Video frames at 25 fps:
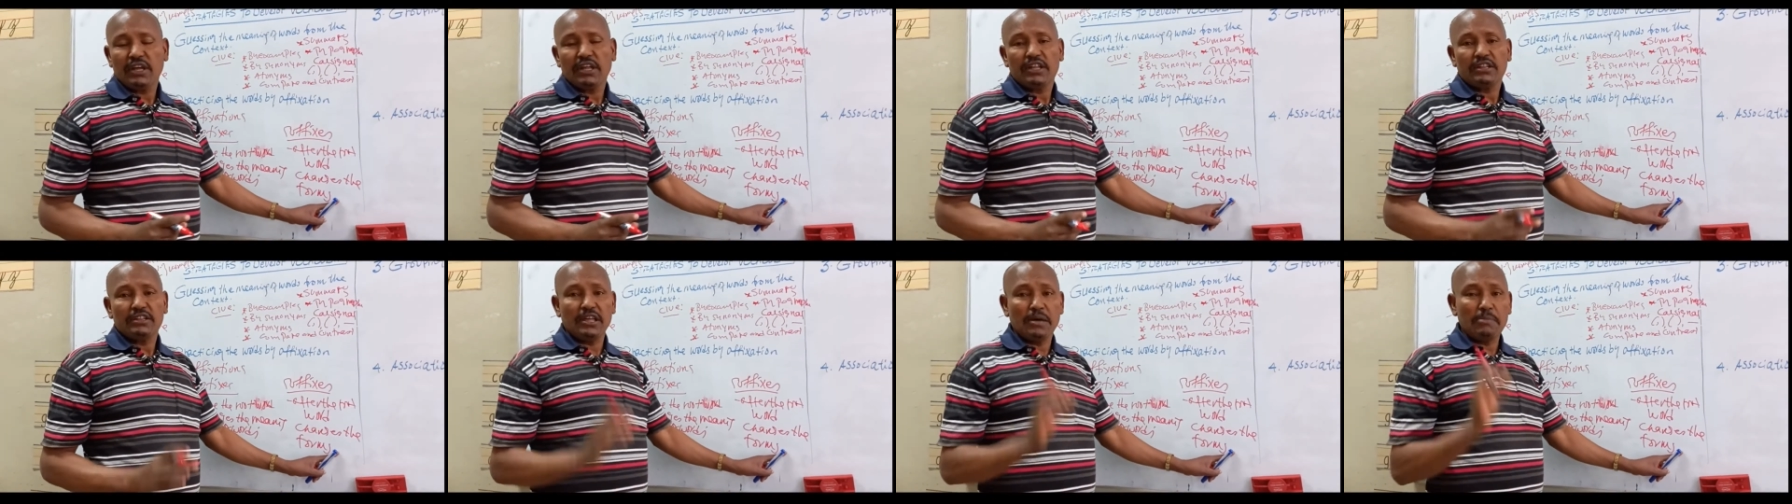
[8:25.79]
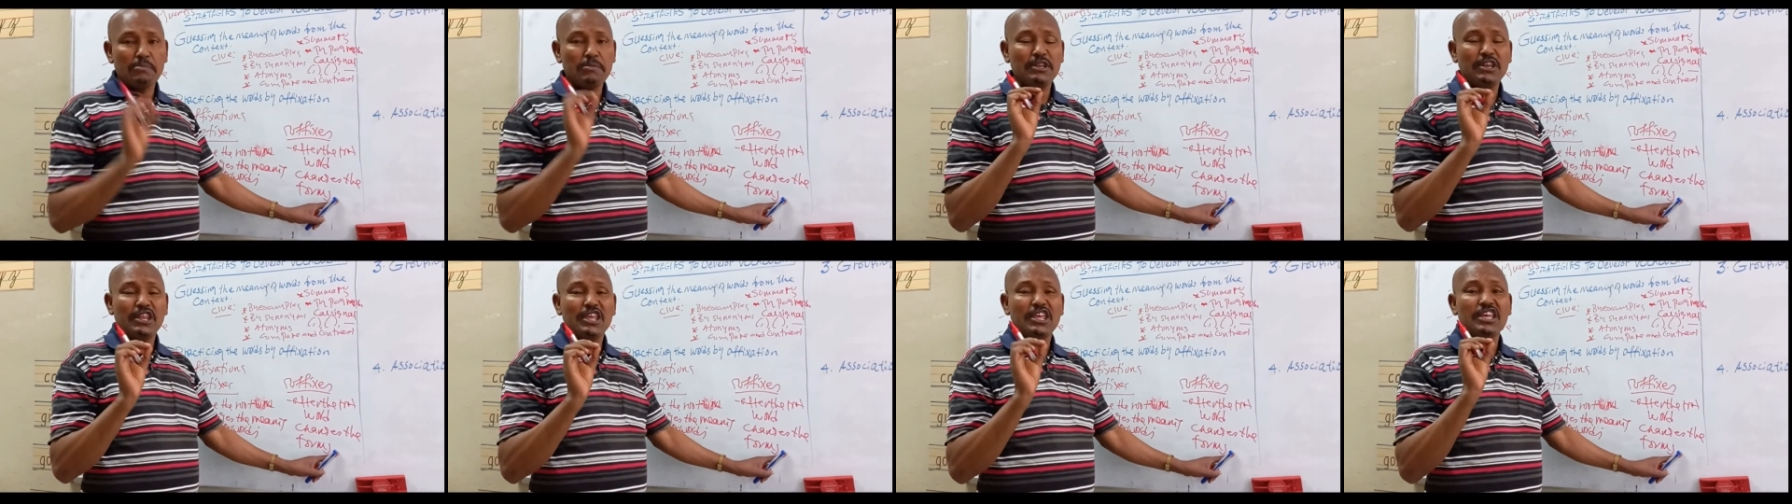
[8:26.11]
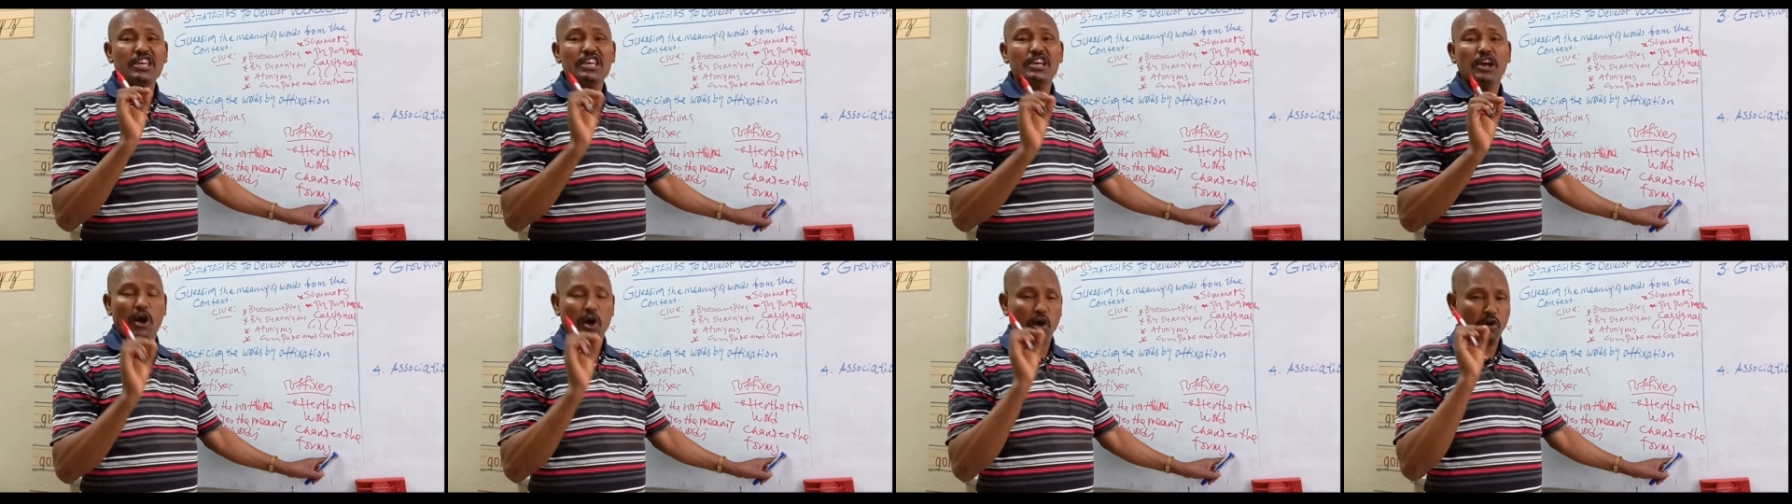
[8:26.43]
the
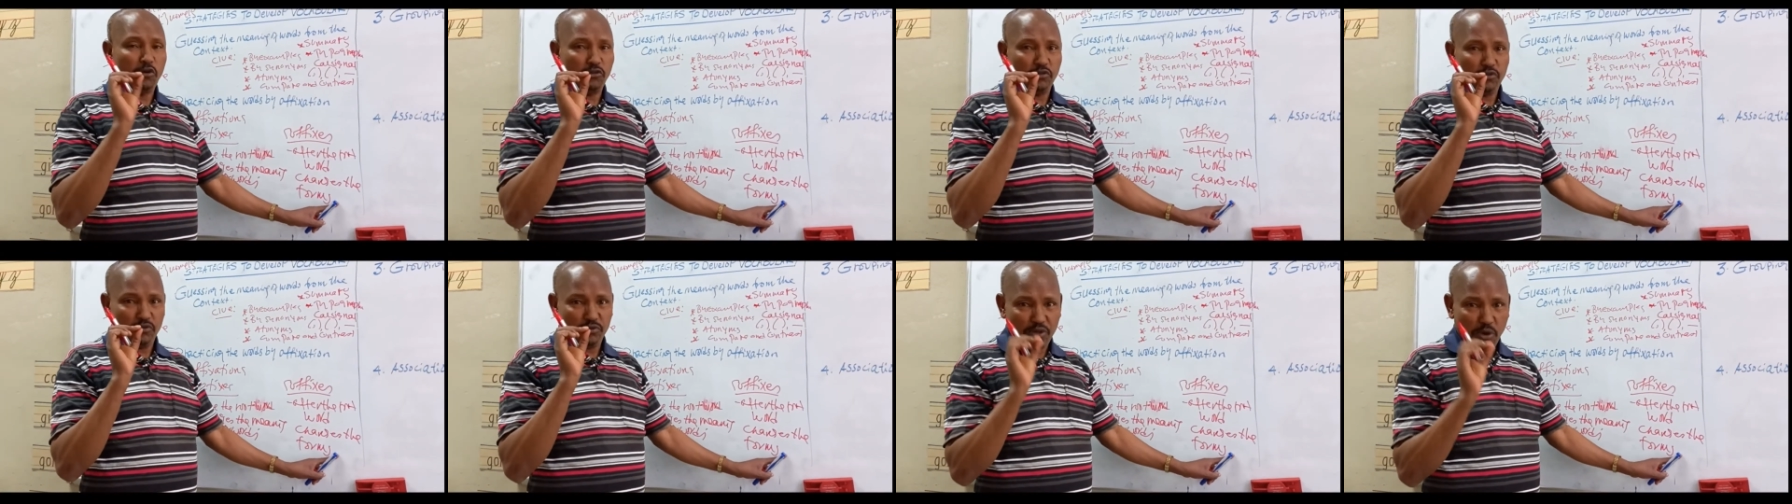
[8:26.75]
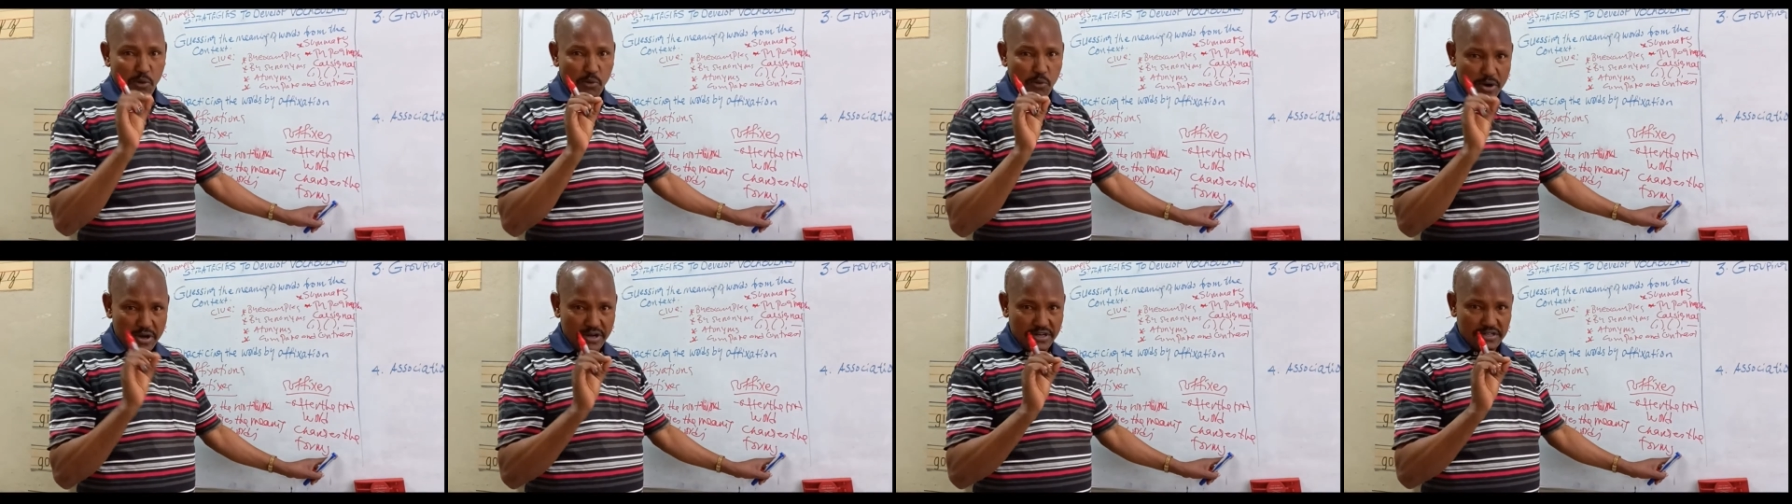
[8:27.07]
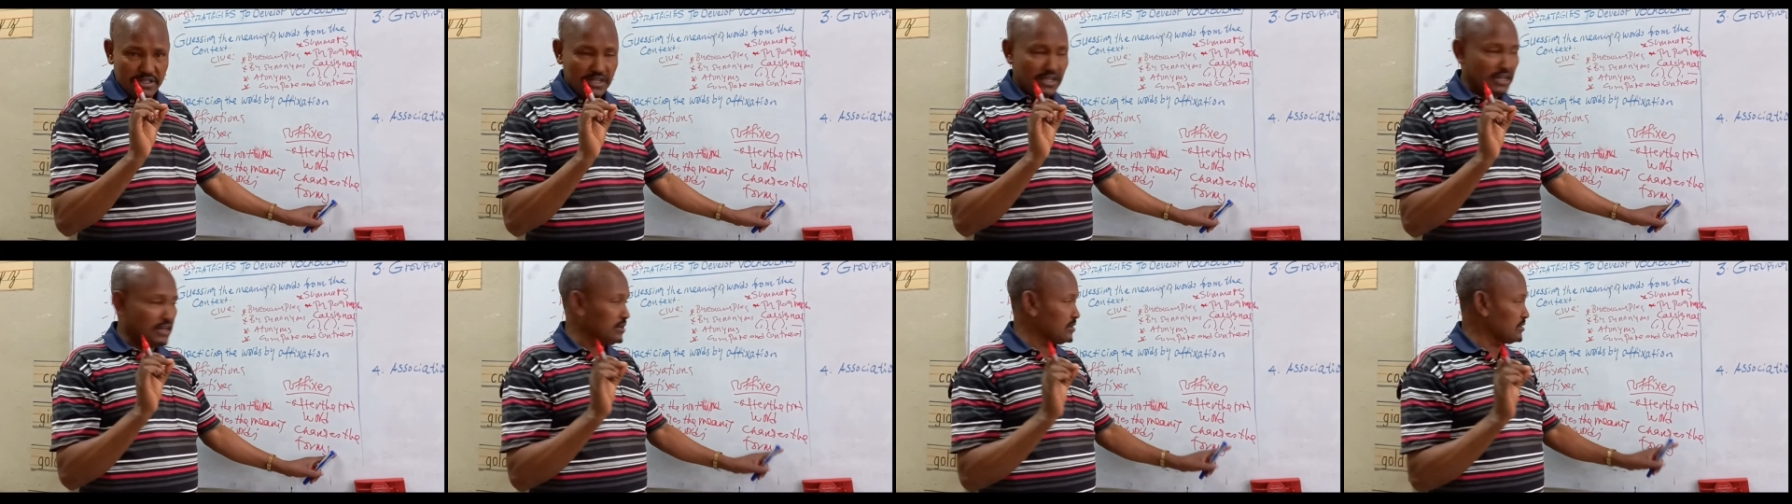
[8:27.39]
meaning of the word
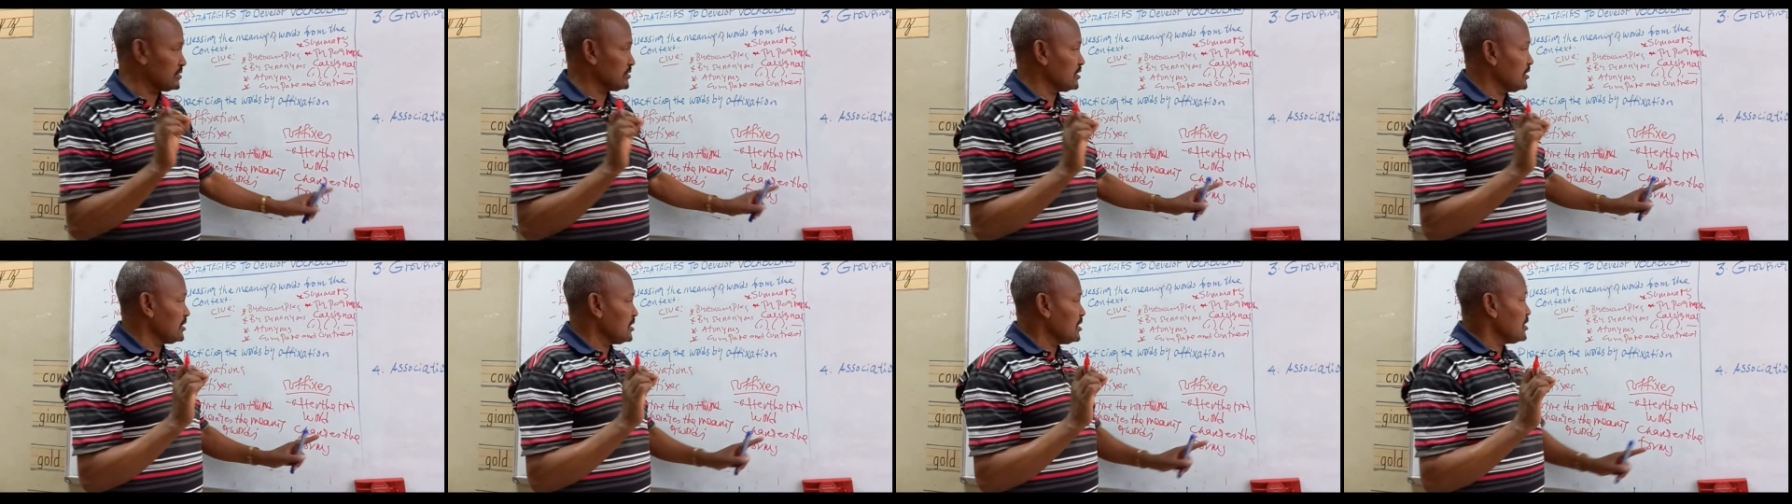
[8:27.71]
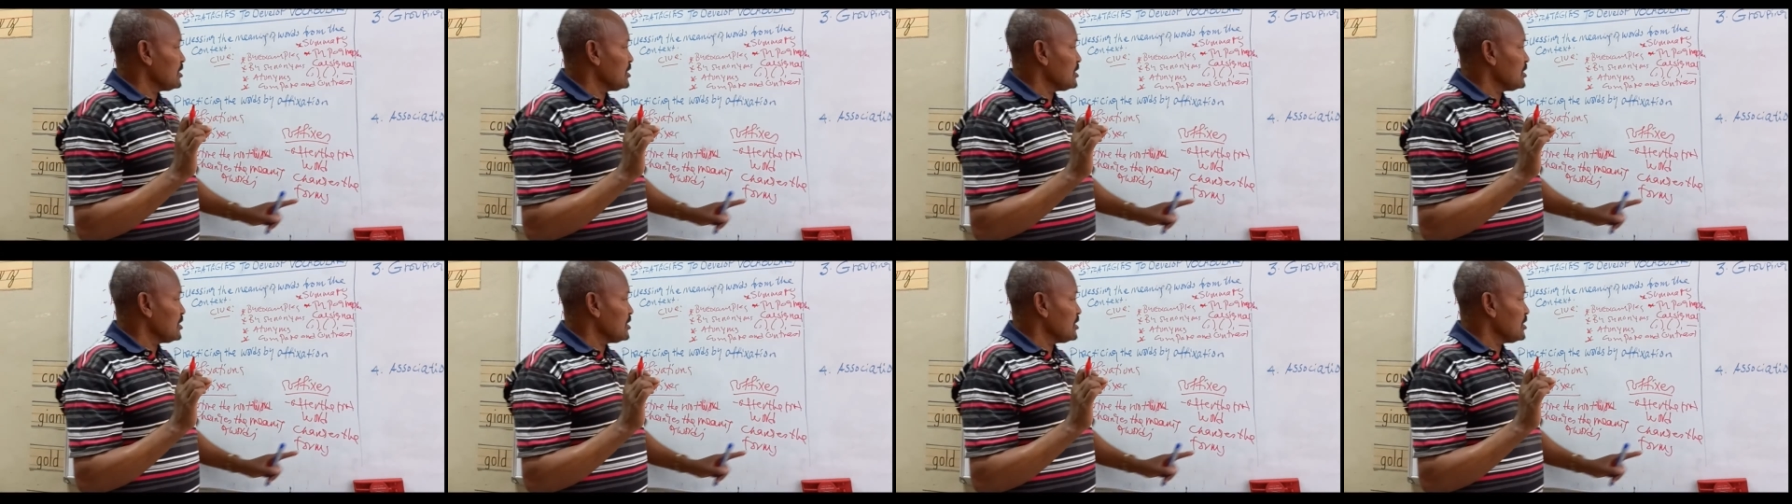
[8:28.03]
here.